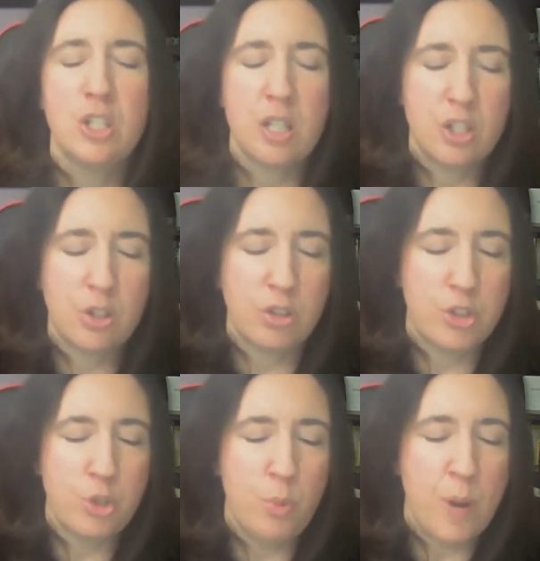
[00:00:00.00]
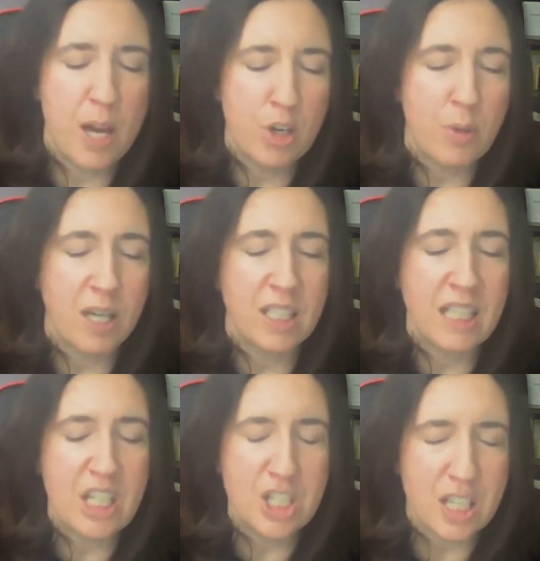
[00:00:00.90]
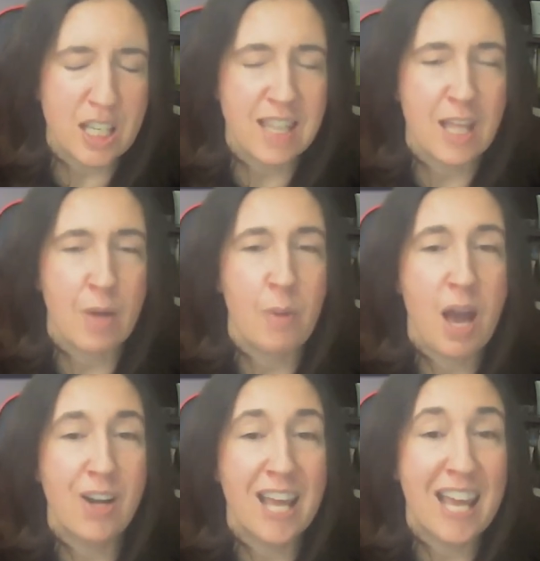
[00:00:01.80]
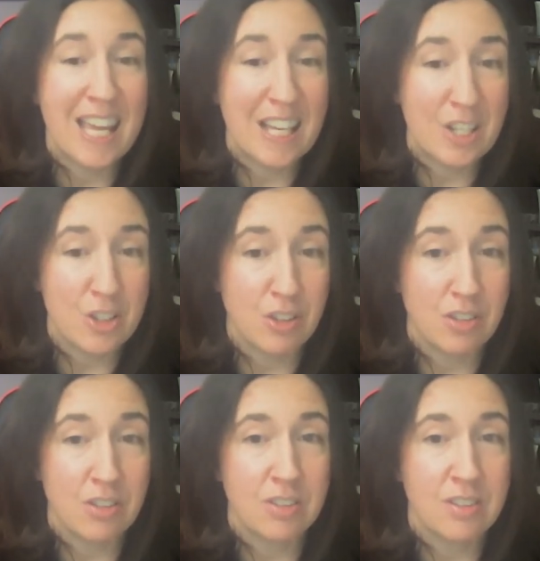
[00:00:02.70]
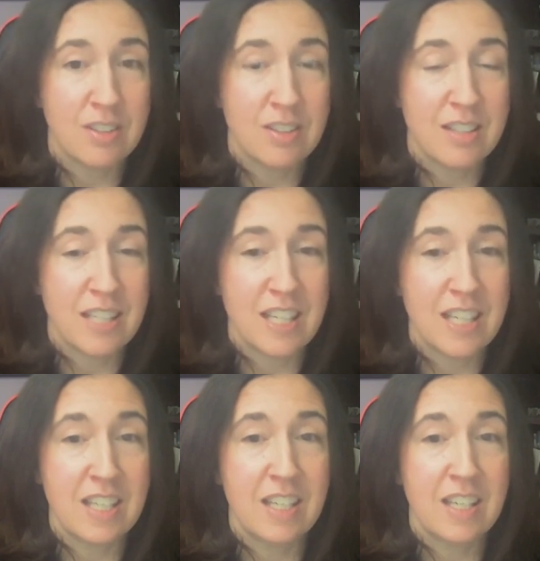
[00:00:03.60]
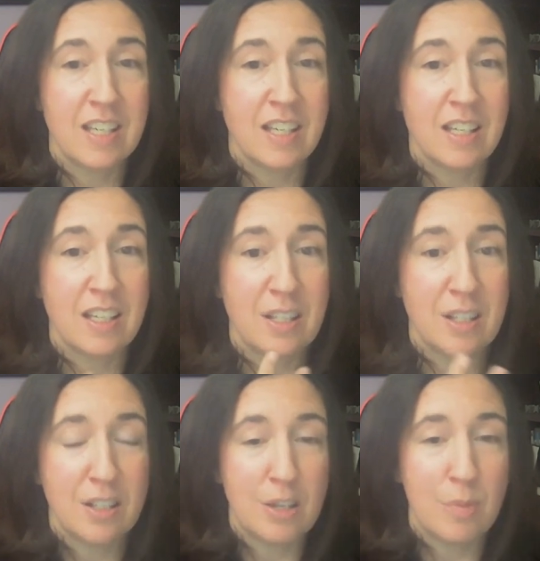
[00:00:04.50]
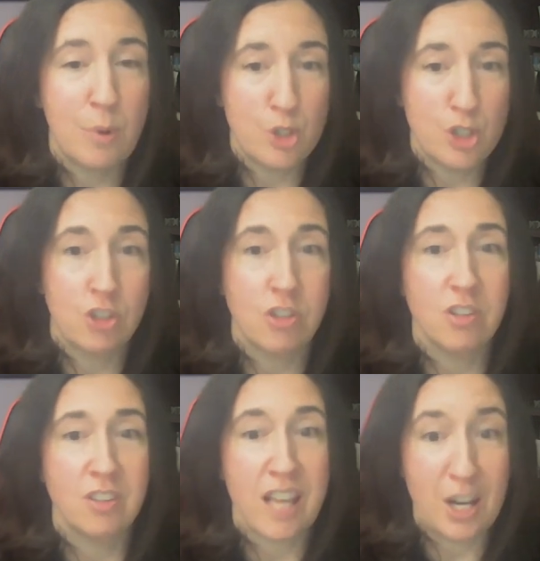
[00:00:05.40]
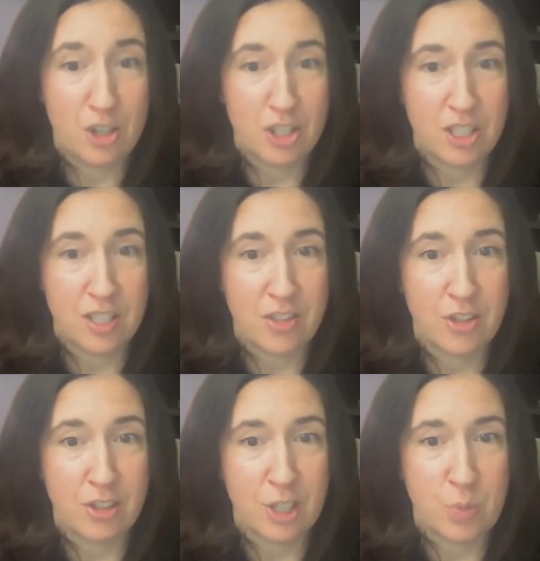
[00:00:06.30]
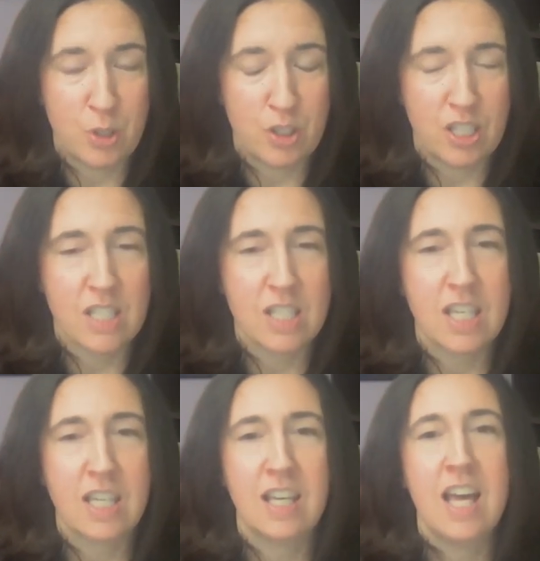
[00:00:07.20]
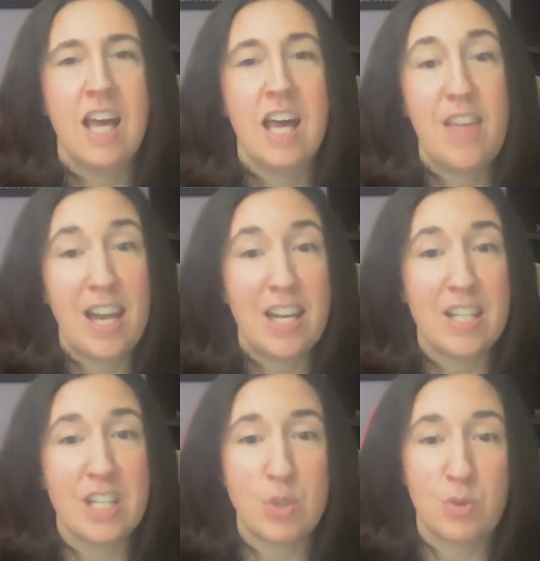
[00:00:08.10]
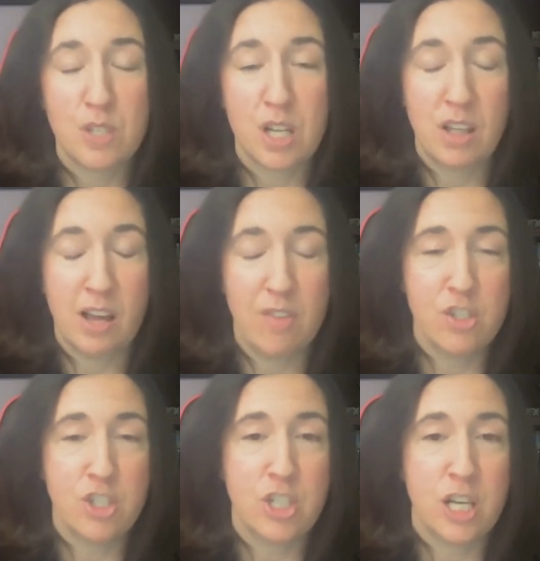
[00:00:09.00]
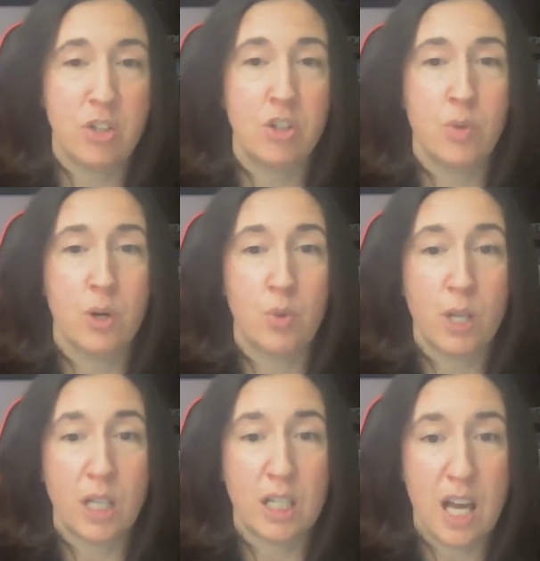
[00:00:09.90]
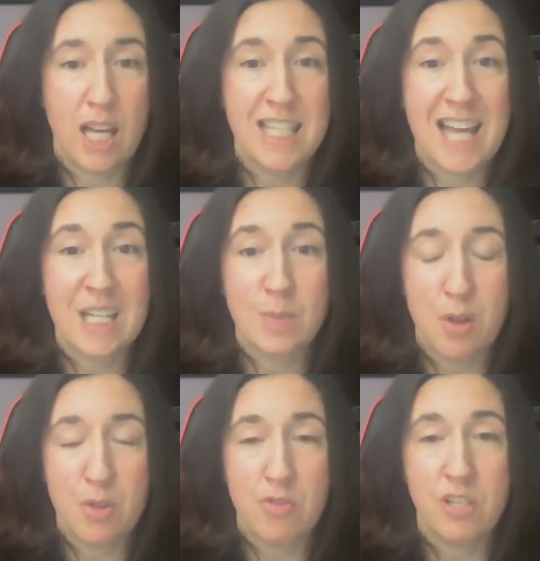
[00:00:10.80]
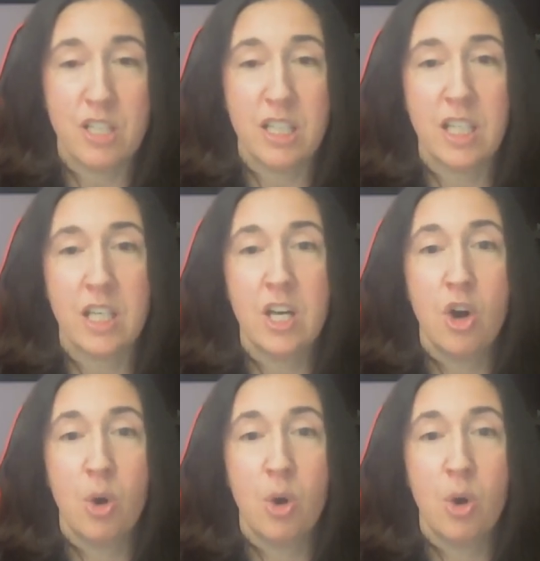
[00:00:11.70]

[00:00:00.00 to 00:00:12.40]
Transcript: You'll do better by teaching them how to handle the emotional energy that they're experiencing. And that is, as we've said a lot on this channel, you want to recognize, ask them how they're feeling.